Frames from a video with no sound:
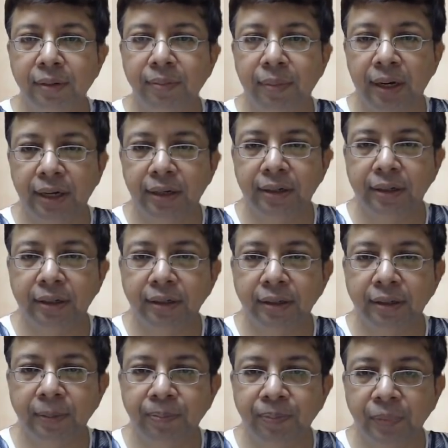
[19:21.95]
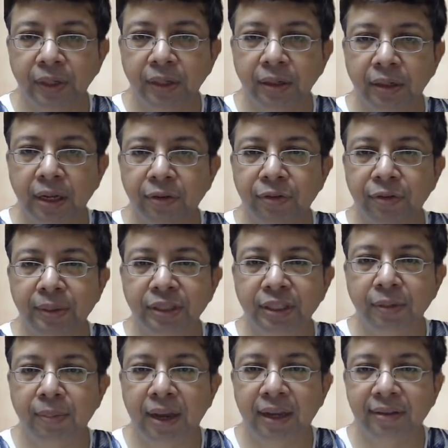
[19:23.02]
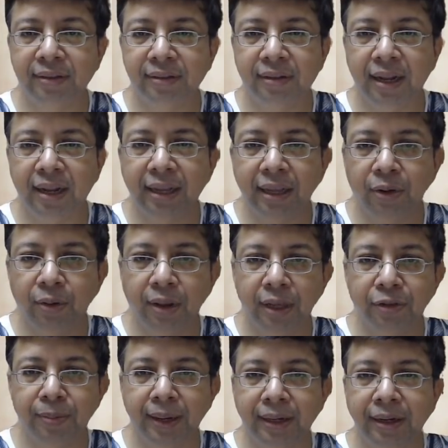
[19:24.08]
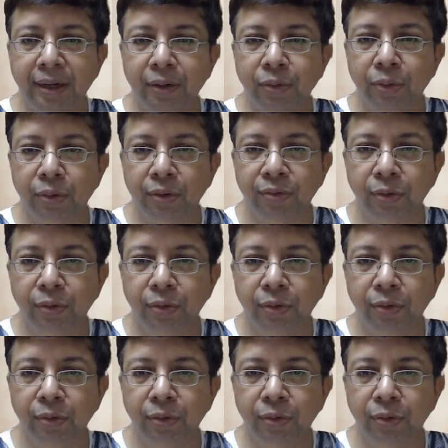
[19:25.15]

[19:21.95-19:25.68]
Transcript: But confirmation bias is like, expecting to know.